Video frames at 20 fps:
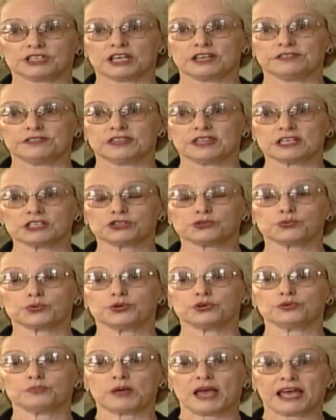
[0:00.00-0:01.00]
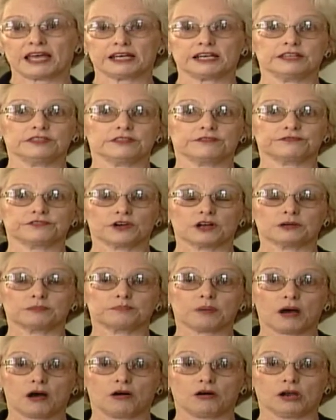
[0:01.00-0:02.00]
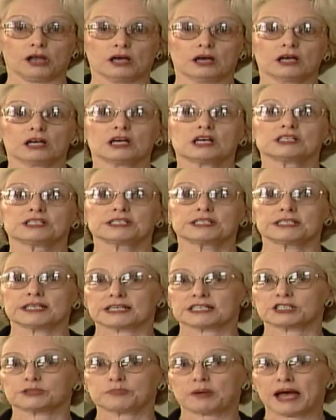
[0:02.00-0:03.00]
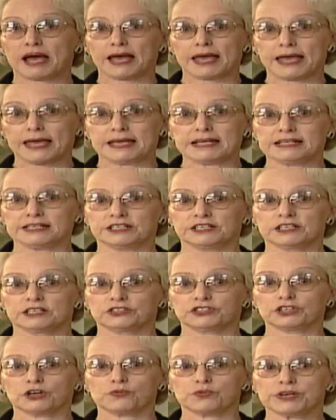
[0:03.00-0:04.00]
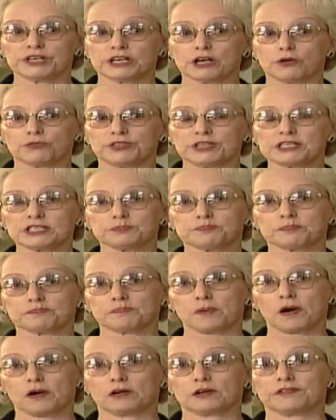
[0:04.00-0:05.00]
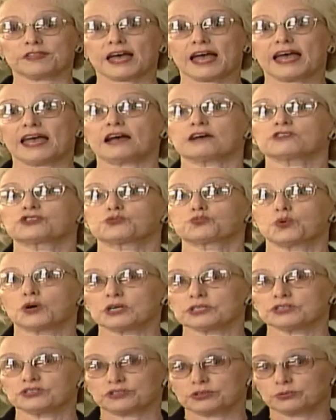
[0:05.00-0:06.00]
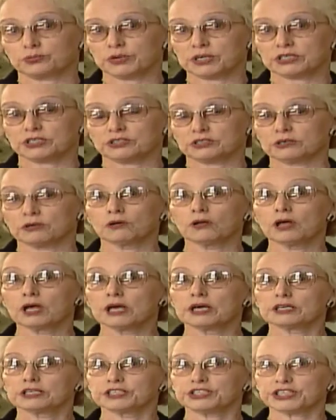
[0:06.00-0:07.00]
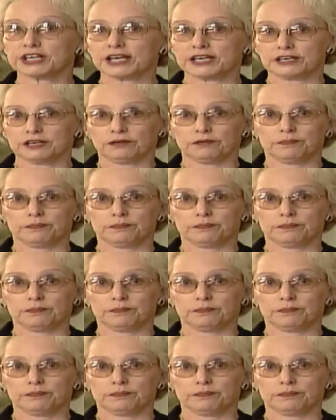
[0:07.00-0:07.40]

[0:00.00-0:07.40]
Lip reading: in this room and in the front parlor, 6 by 8. So we know this part of the house was the original jail.